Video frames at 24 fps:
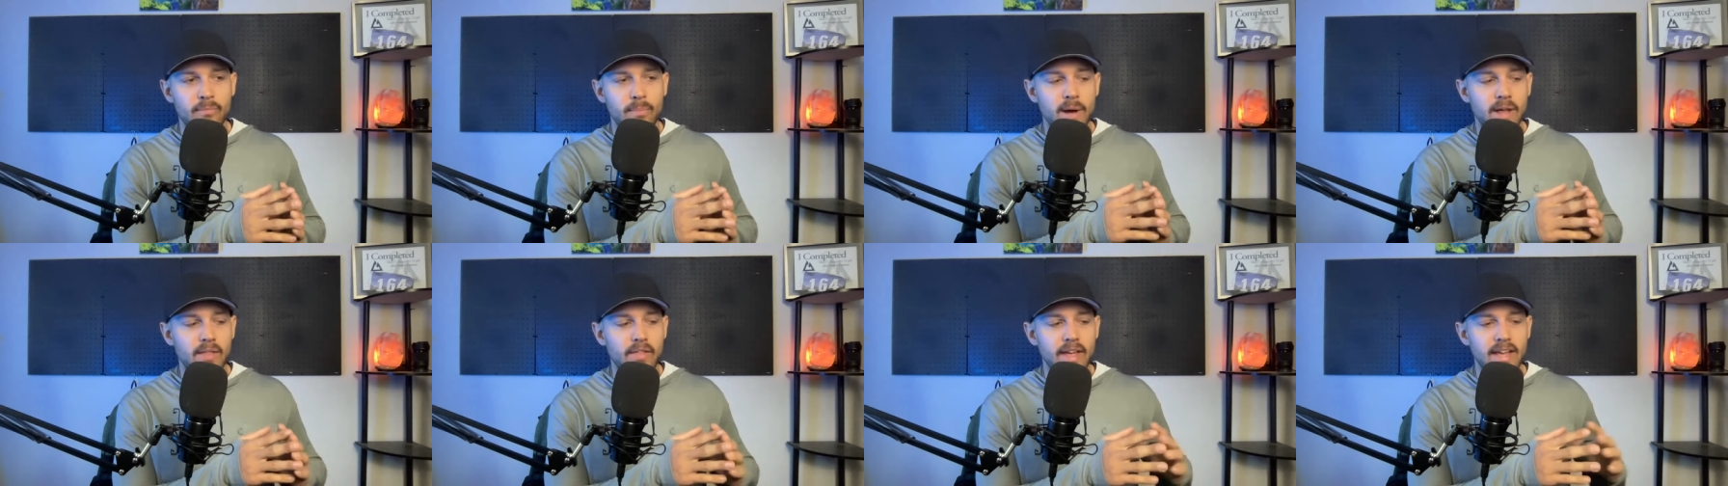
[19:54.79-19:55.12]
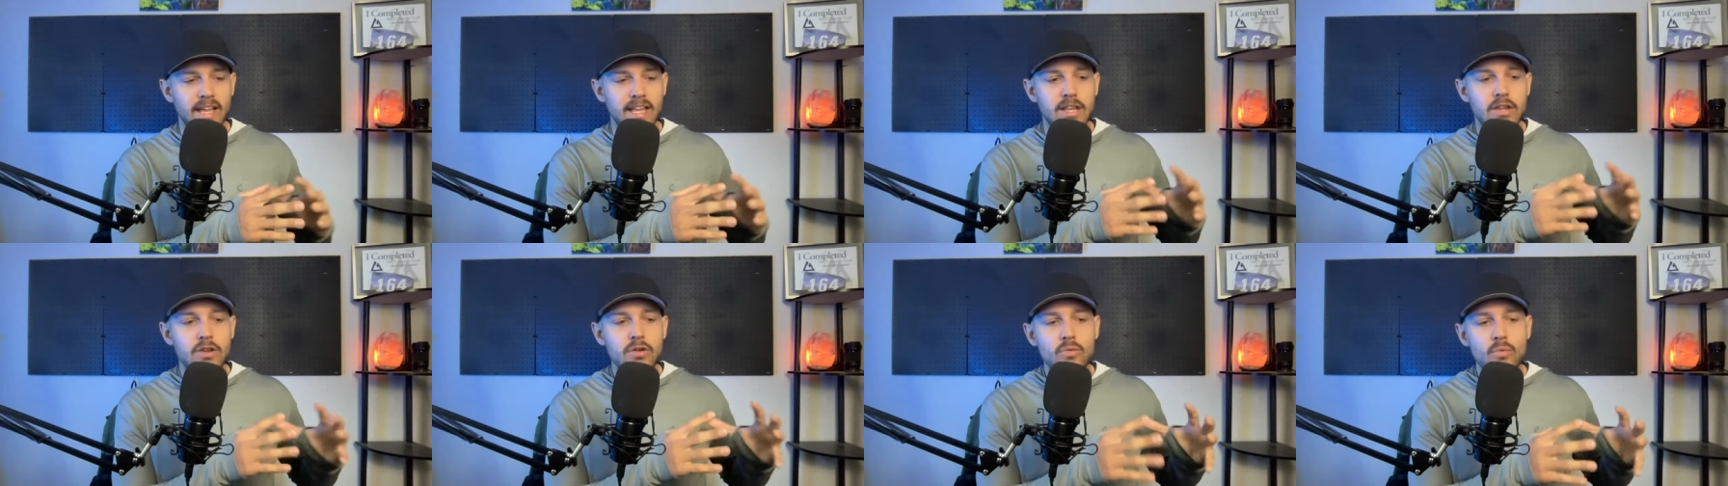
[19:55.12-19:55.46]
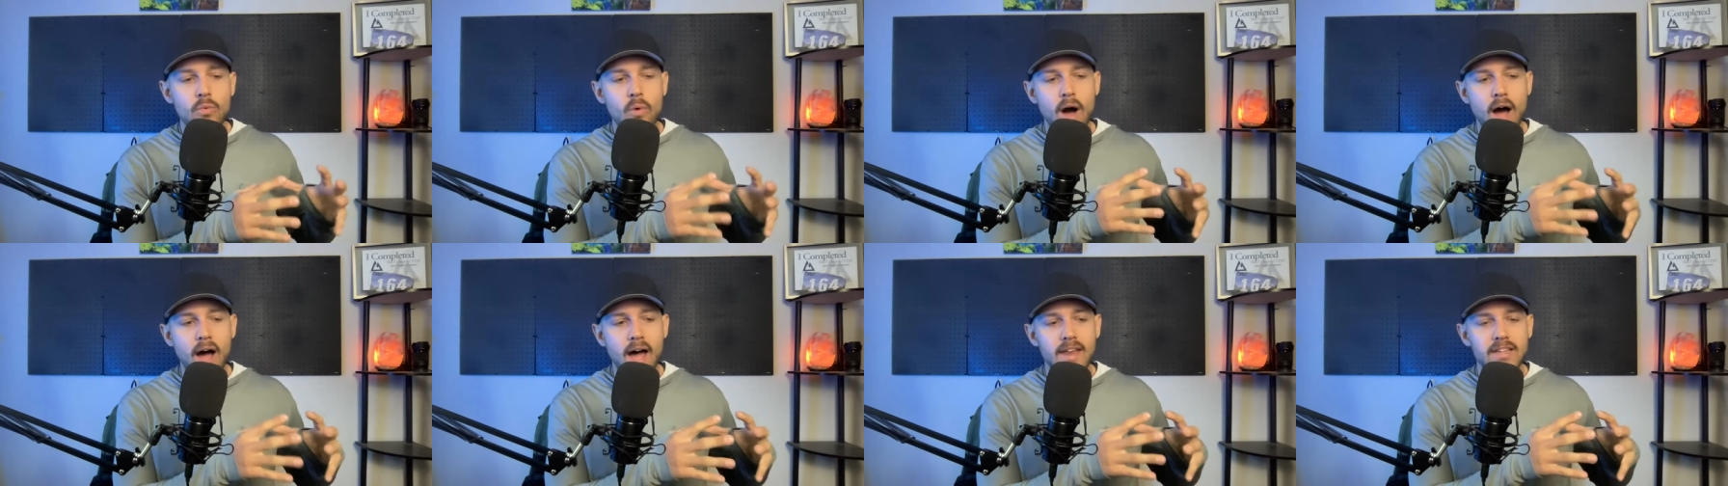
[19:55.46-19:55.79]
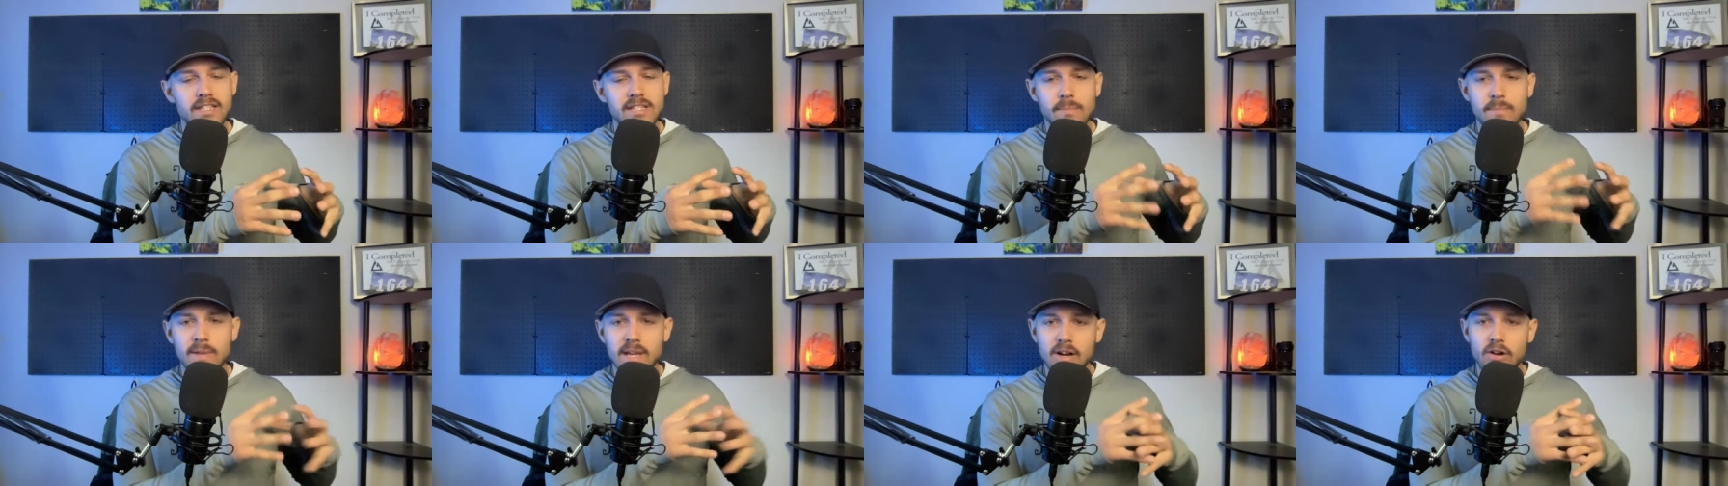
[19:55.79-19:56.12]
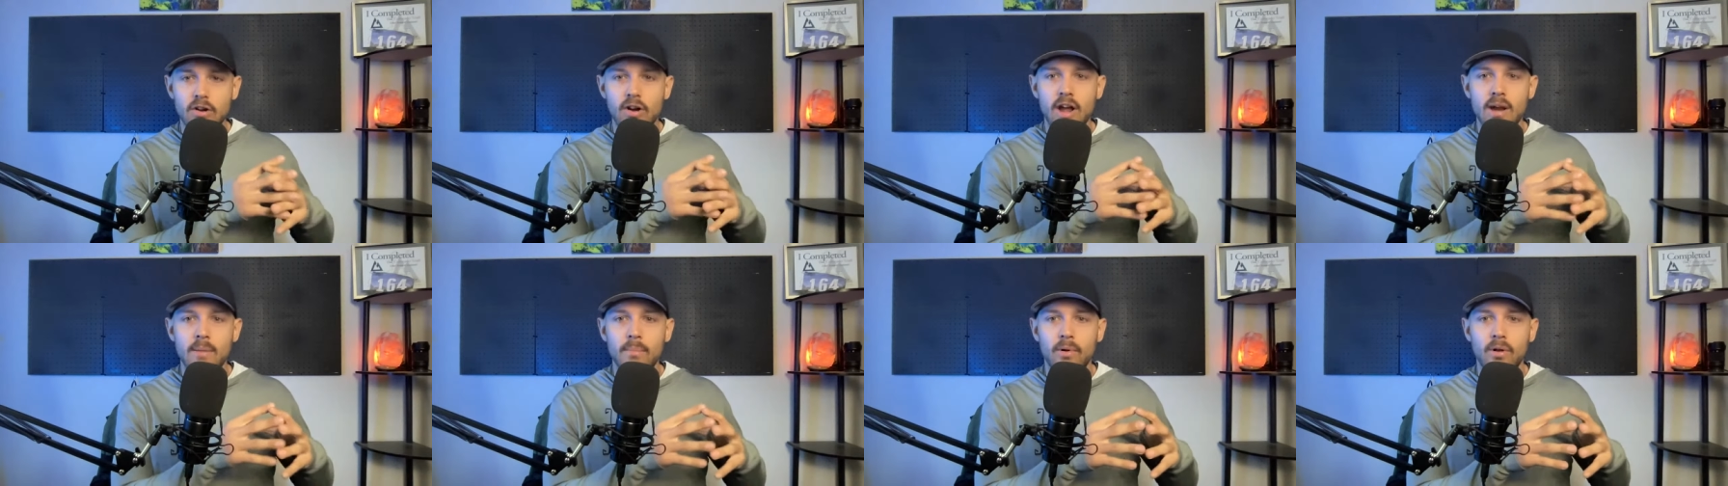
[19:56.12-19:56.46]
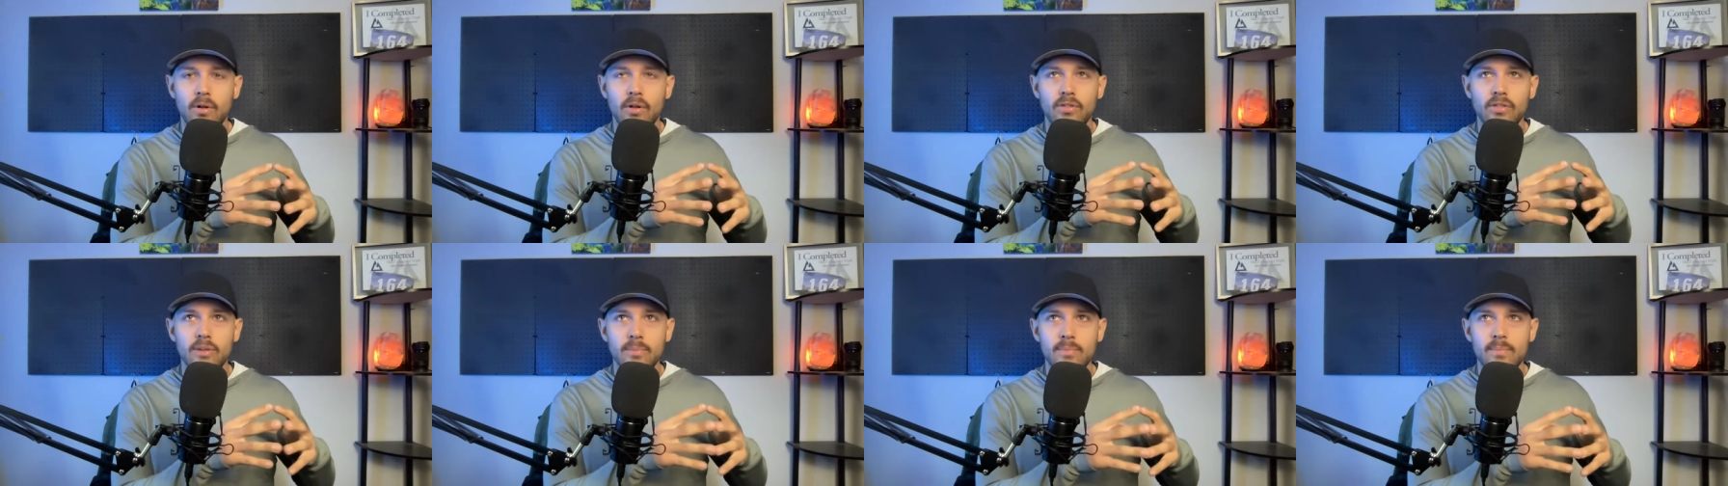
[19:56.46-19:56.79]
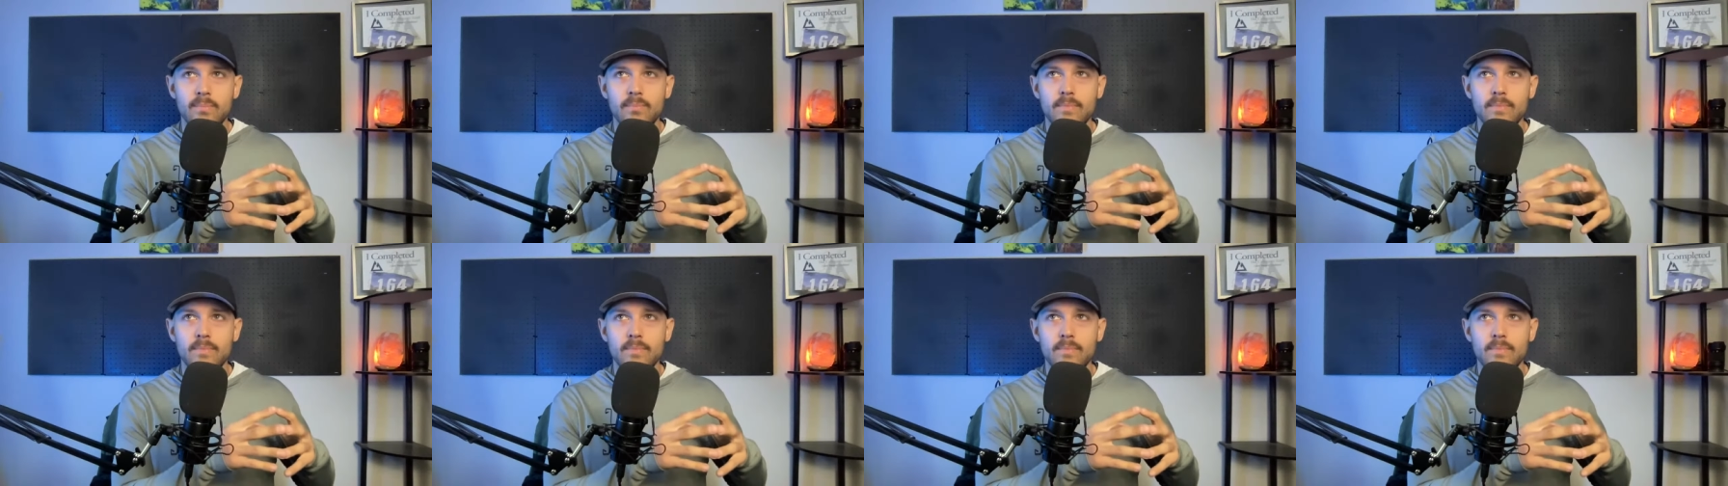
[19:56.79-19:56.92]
but like you want to be credible in the